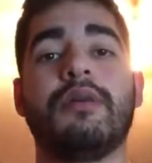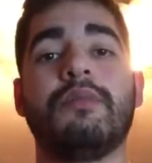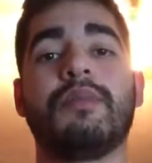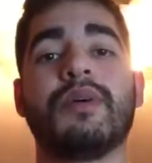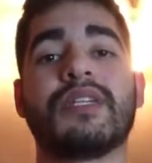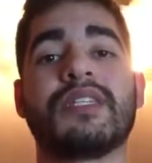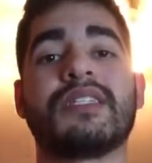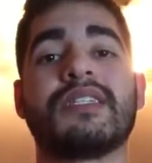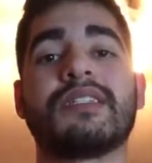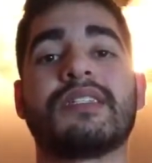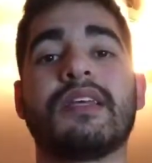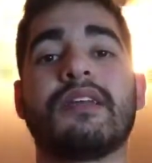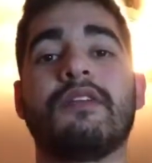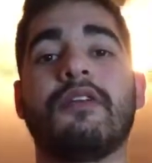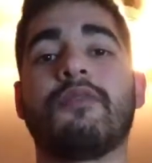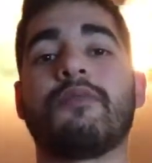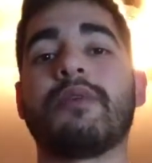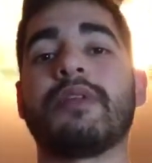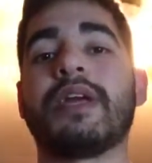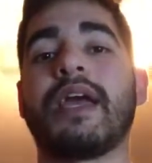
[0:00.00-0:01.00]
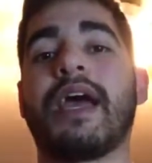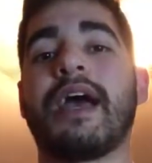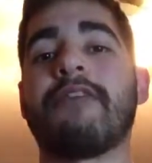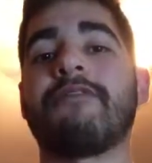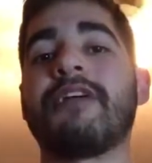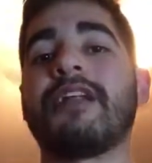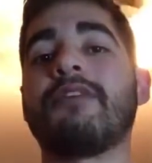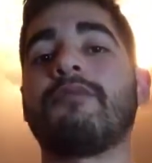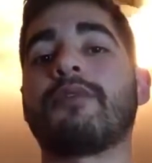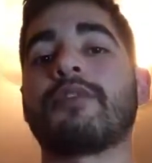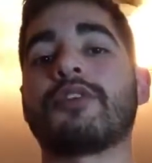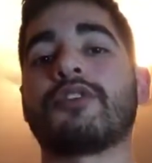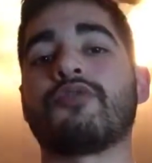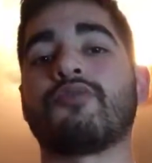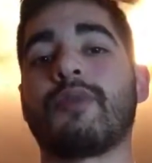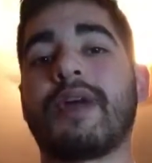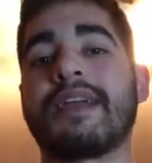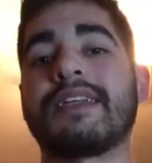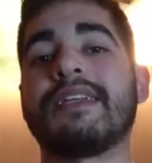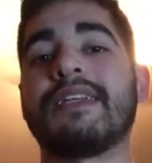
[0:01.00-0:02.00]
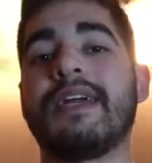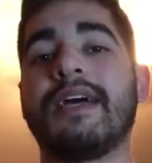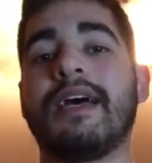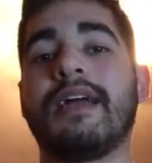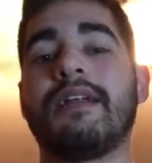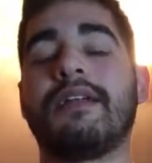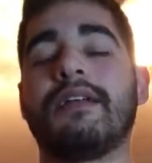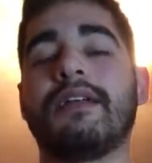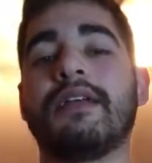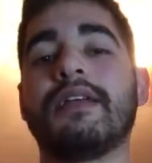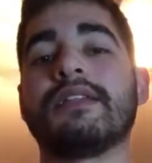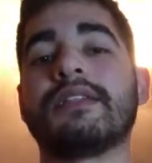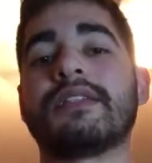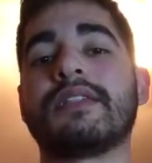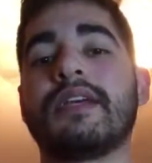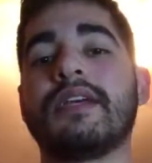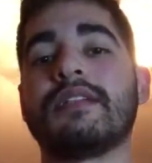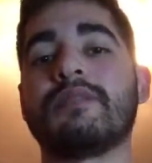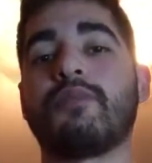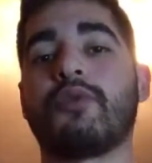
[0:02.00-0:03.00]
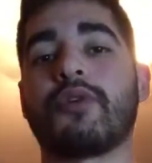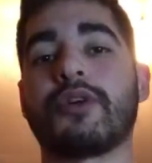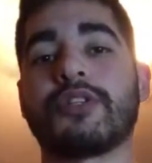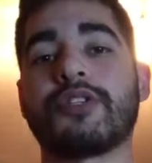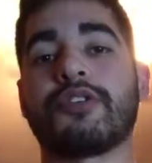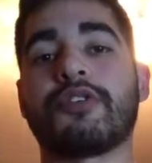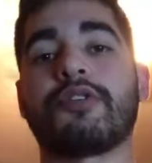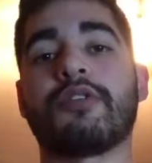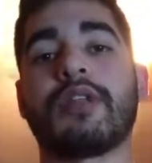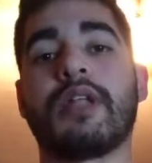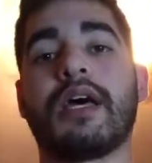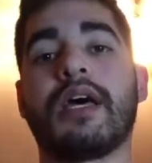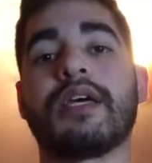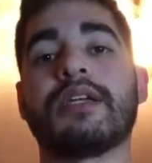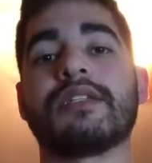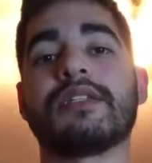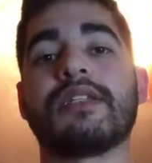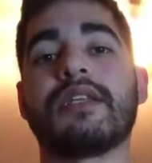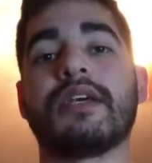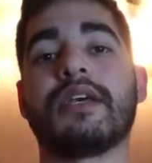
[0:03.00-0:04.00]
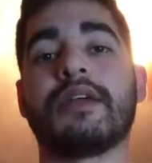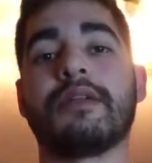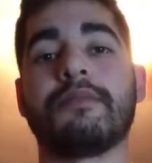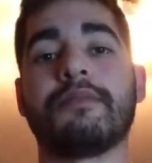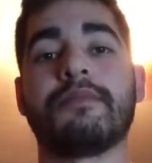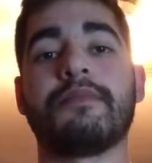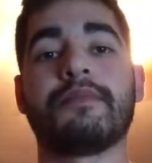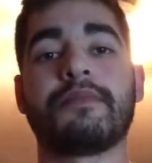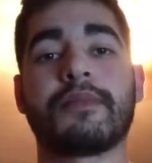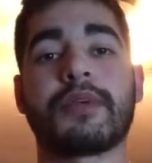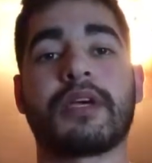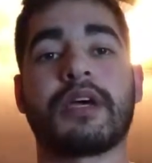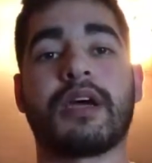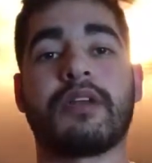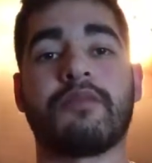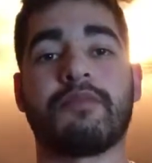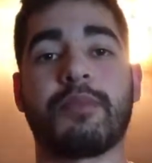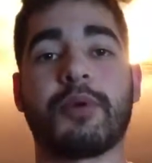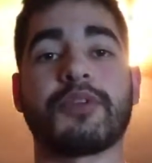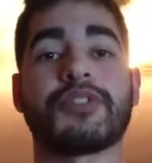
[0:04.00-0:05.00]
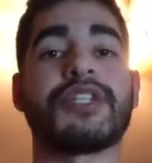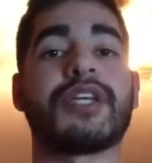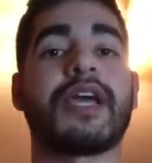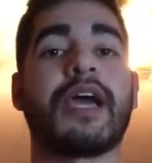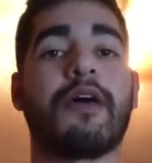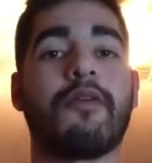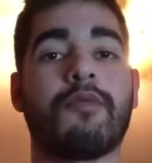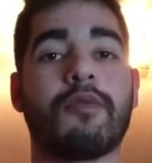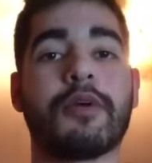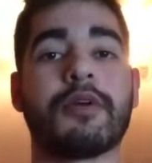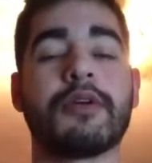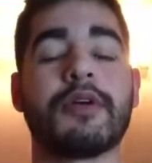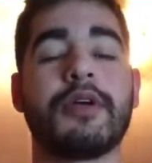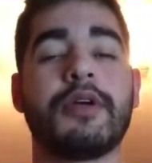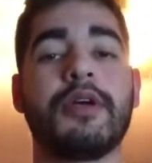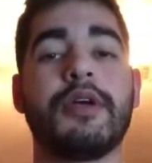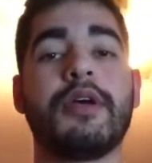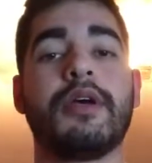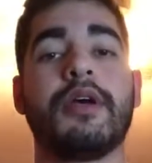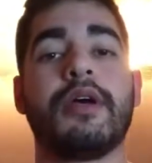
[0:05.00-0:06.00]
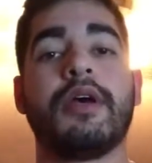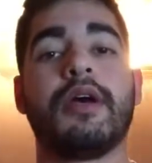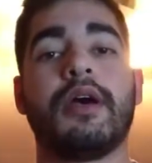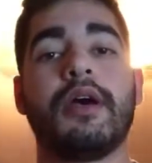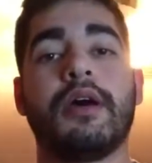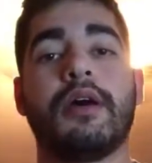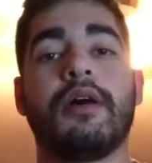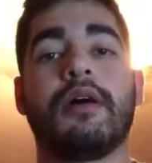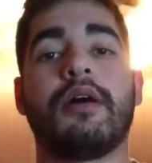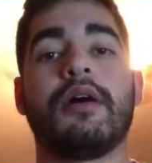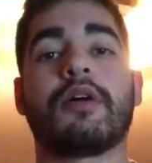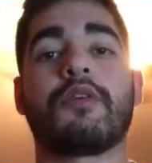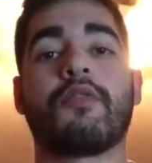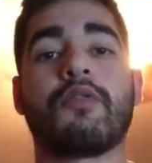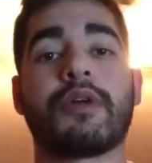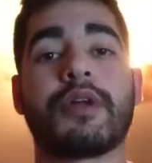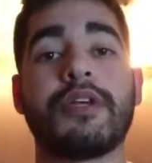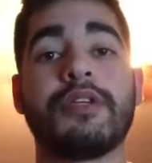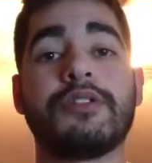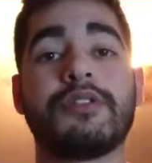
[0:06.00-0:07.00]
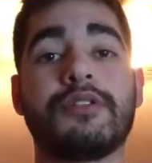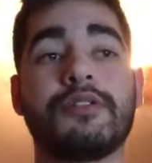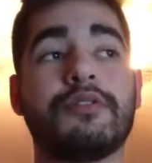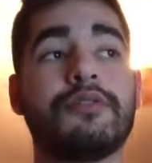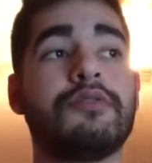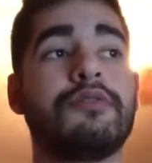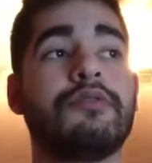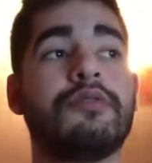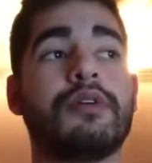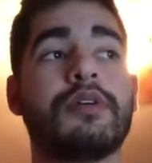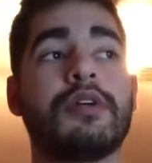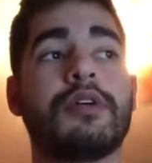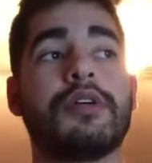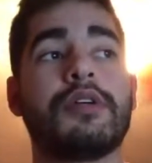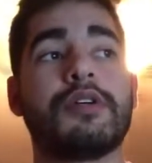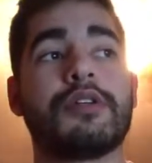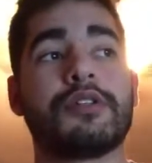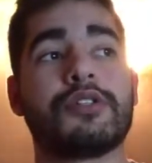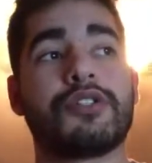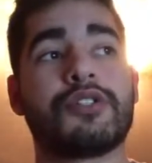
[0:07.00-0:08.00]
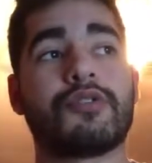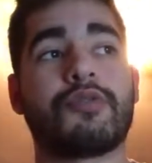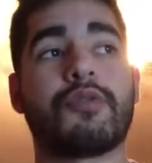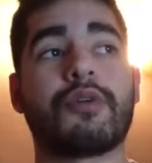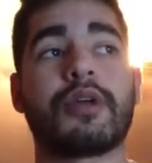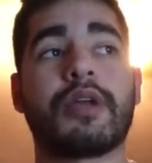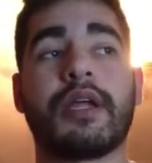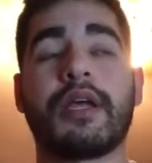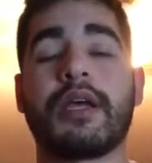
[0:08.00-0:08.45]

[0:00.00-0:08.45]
but since they don't really have anywhere to direct it at, it stays more internalized than kind of bursting outward. According to Short